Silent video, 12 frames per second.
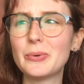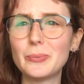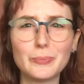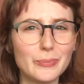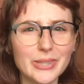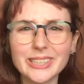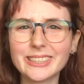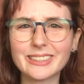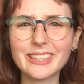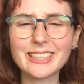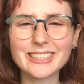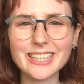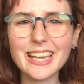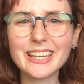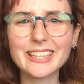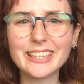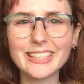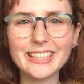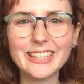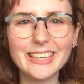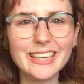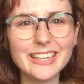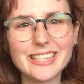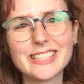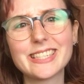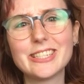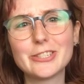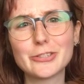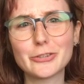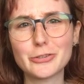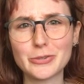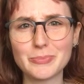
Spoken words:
What exactly is a social